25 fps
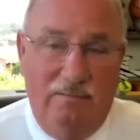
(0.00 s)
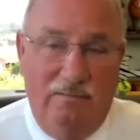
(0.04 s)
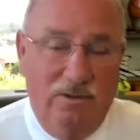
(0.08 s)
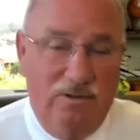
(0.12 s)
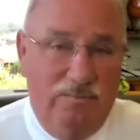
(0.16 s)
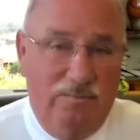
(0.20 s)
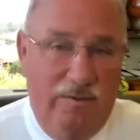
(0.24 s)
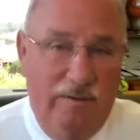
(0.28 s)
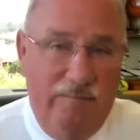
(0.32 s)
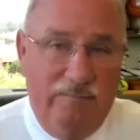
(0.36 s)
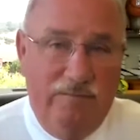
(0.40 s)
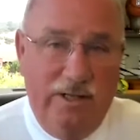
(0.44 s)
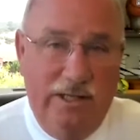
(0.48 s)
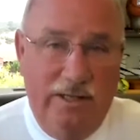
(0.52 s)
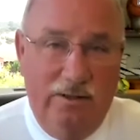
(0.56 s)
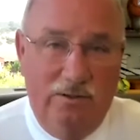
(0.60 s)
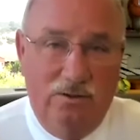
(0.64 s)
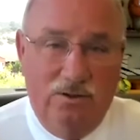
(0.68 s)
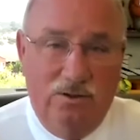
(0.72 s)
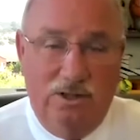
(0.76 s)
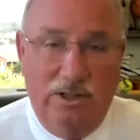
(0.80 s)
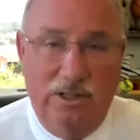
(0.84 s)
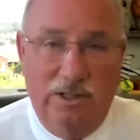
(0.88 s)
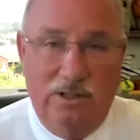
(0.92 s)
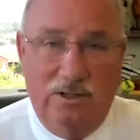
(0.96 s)
15
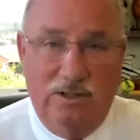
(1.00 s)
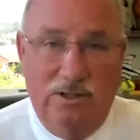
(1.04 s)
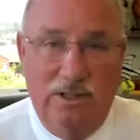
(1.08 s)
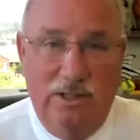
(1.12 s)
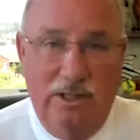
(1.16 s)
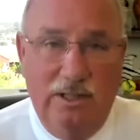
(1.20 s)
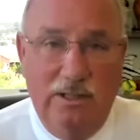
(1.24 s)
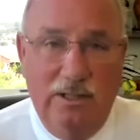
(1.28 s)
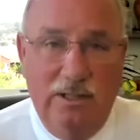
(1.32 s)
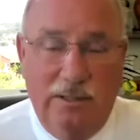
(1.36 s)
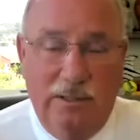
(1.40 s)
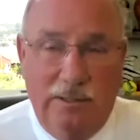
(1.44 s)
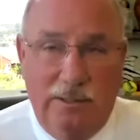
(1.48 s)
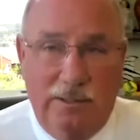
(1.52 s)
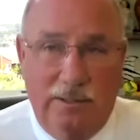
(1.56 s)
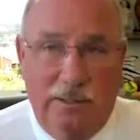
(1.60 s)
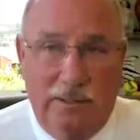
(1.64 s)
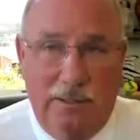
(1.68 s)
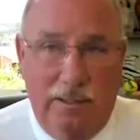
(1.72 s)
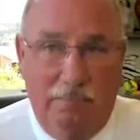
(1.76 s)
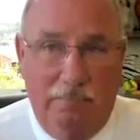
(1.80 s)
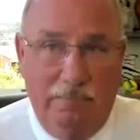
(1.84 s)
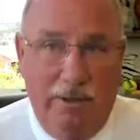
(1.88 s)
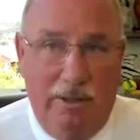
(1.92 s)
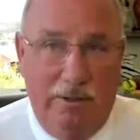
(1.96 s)
or 16,
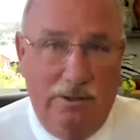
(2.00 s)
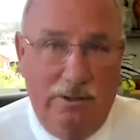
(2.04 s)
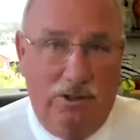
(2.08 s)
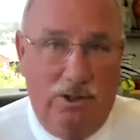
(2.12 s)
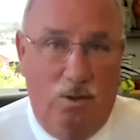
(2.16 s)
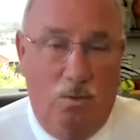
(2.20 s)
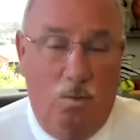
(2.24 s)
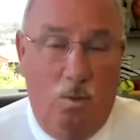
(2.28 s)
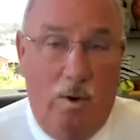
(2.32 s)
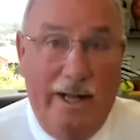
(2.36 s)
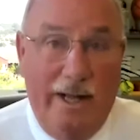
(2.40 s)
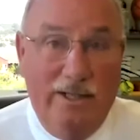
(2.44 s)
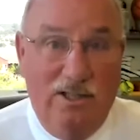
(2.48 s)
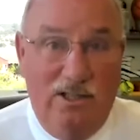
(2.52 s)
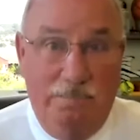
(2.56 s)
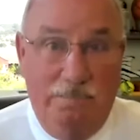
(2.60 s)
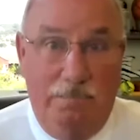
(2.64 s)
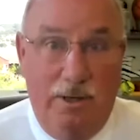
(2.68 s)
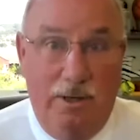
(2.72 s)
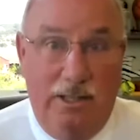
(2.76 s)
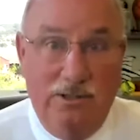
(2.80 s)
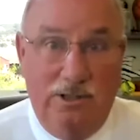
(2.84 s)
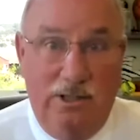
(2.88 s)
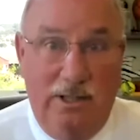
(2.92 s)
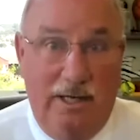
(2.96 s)
Mary Jo White's
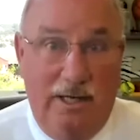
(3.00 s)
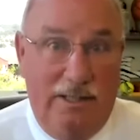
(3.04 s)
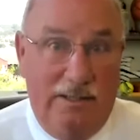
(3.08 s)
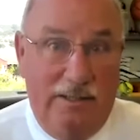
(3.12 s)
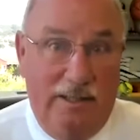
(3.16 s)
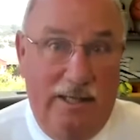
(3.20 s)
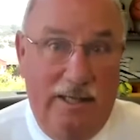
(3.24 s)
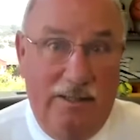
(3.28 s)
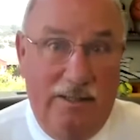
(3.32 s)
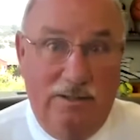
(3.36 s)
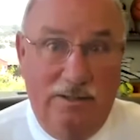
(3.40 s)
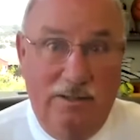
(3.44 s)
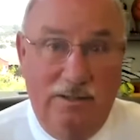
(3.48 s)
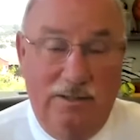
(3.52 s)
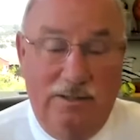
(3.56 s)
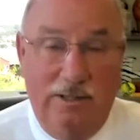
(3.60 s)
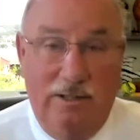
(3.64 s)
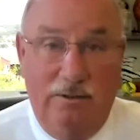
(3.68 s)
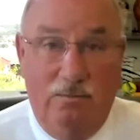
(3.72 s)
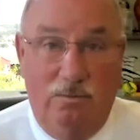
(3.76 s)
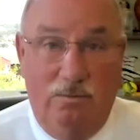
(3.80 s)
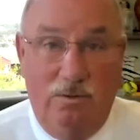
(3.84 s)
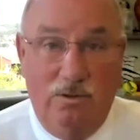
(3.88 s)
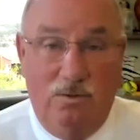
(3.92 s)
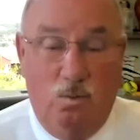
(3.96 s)
budget at the
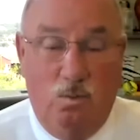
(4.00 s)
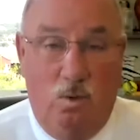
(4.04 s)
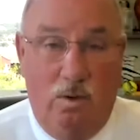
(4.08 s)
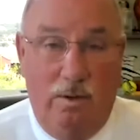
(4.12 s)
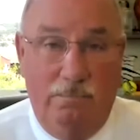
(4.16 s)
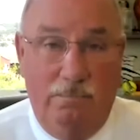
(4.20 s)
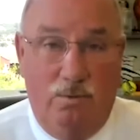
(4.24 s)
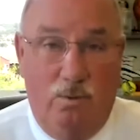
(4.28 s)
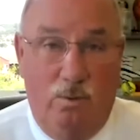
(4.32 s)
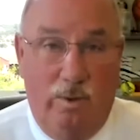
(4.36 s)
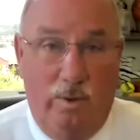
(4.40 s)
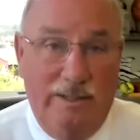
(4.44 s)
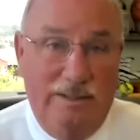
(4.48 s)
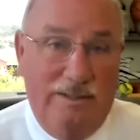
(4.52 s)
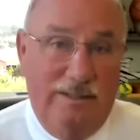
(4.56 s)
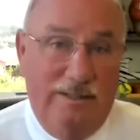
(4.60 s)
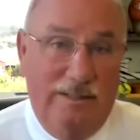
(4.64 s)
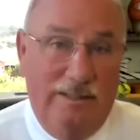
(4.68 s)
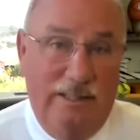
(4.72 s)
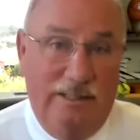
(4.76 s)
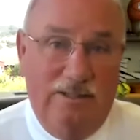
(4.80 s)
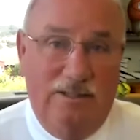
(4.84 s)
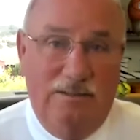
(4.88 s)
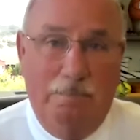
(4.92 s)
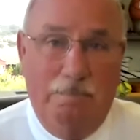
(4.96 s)
SEC was
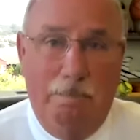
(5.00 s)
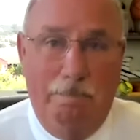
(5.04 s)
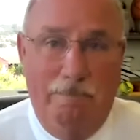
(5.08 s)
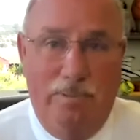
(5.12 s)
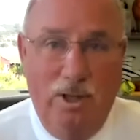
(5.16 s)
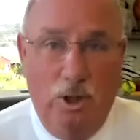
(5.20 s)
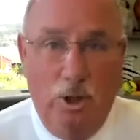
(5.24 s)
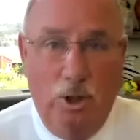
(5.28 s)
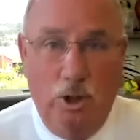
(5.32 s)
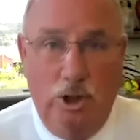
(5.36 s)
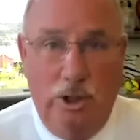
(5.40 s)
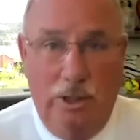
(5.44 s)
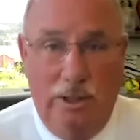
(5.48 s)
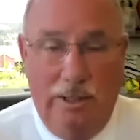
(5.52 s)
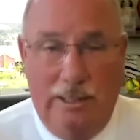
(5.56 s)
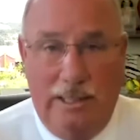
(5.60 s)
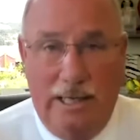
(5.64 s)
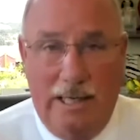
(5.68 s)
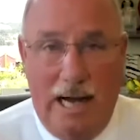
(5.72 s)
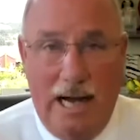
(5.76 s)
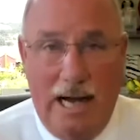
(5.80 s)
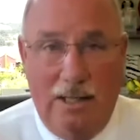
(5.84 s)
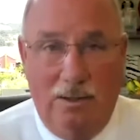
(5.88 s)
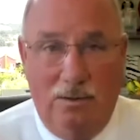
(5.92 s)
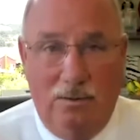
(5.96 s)
$1.6 billion,
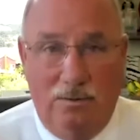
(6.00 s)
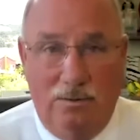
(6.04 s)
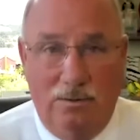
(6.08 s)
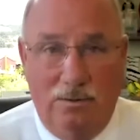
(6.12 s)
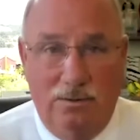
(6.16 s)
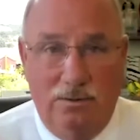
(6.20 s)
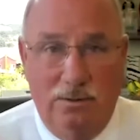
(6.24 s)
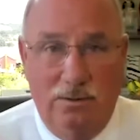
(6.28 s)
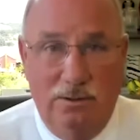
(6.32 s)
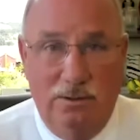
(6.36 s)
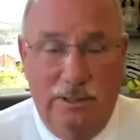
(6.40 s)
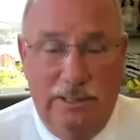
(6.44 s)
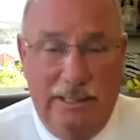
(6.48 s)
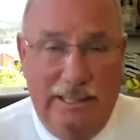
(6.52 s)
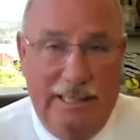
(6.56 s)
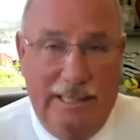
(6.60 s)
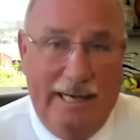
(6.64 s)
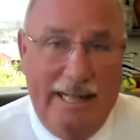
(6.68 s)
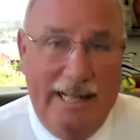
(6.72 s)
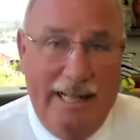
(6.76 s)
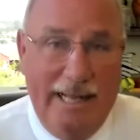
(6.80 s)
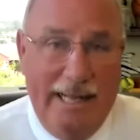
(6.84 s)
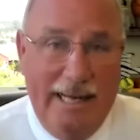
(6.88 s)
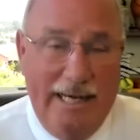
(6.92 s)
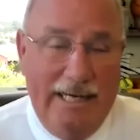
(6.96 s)
and
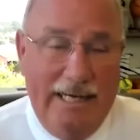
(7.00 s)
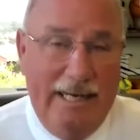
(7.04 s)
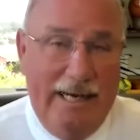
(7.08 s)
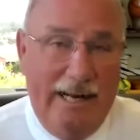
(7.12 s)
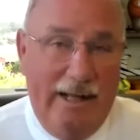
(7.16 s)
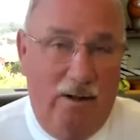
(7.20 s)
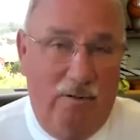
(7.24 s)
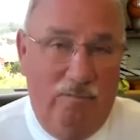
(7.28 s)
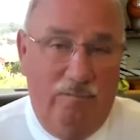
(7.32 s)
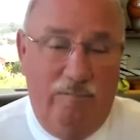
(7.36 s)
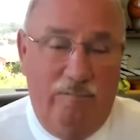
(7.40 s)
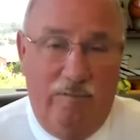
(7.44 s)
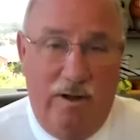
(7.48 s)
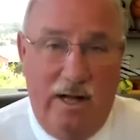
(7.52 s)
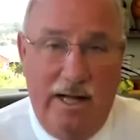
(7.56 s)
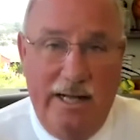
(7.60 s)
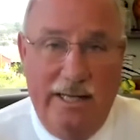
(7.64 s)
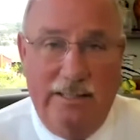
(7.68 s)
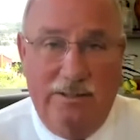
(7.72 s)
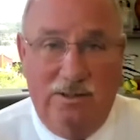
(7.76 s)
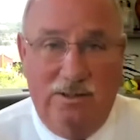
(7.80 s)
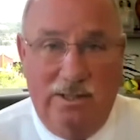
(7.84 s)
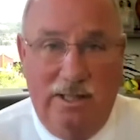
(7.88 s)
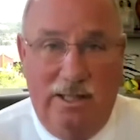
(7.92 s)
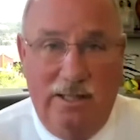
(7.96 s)
they handed out
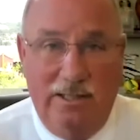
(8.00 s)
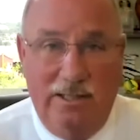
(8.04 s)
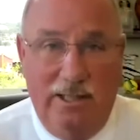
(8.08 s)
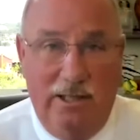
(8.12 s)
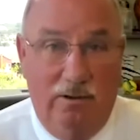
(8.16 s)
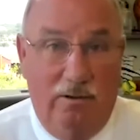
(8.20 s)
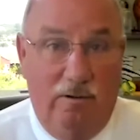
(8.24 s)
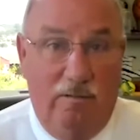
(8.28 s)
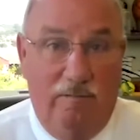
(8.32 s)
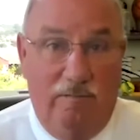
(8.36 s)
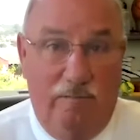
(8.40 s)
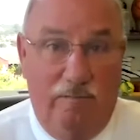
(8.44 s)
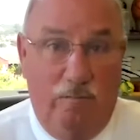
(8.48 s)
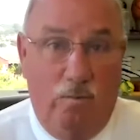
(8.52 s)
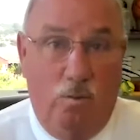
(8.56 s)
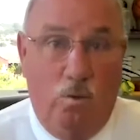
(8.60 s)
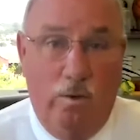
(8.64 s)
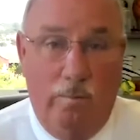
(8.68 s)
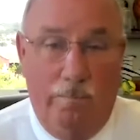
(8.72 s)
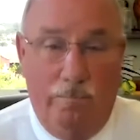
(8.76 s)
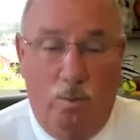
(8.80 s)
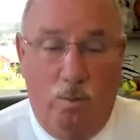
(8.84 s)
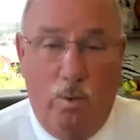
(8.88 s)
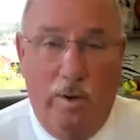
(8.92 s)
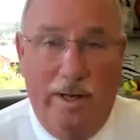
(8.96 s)
fines that year of
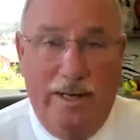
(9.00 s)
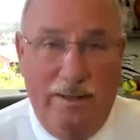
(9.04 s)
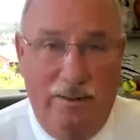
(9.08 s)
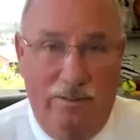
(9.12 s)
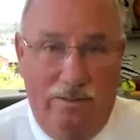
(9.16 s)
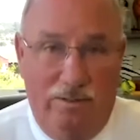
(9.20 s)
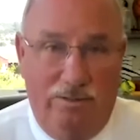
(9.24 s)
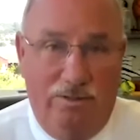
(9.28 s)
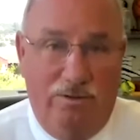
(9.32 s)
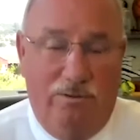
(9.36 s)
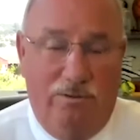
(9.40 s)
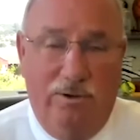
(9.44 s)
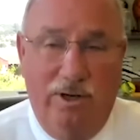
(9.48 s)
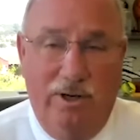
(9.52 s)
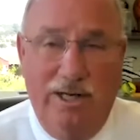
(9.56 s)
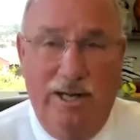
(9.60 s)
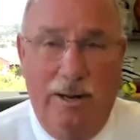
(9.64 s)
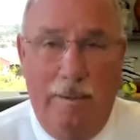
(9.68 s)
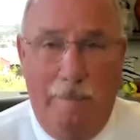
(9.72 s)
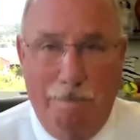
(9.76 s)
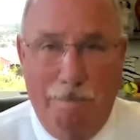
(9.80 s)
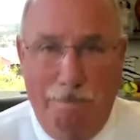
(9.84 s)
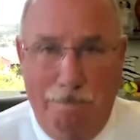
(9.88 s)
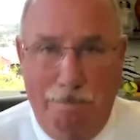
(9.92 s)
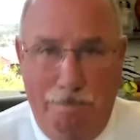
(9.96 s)

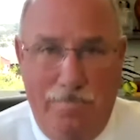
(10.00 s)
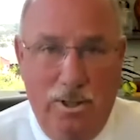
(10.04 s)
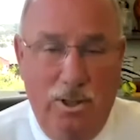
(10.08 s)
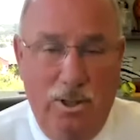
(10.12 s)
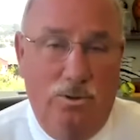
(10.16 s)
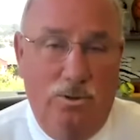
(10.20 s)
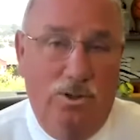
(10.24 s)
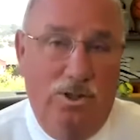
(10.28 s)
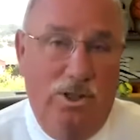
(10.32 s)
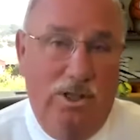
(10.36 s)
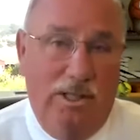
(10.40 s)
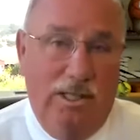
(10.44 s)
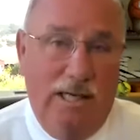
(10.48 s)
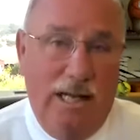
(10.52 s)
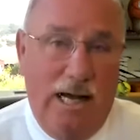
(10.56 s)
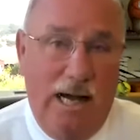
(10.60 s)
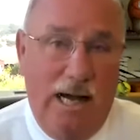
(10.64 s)
$4.3 billion.